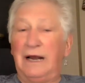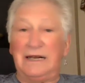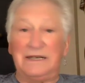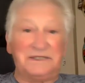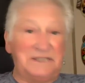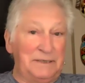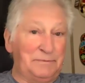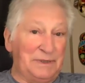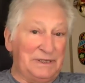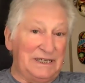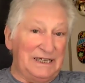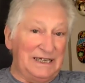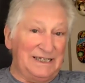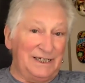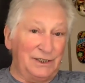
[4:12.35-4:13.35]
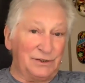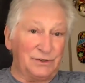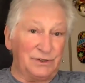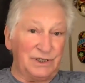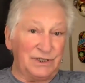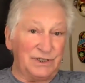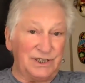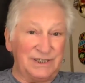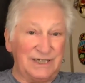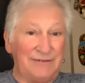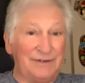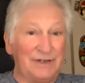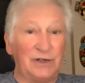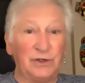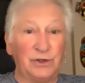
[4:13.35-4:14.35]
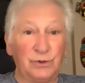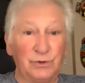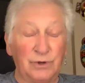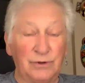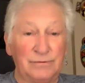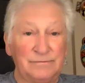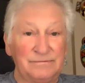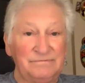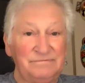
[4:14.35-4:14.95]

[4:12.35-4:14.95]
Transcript: as deep in the Indian tradition as having a guru,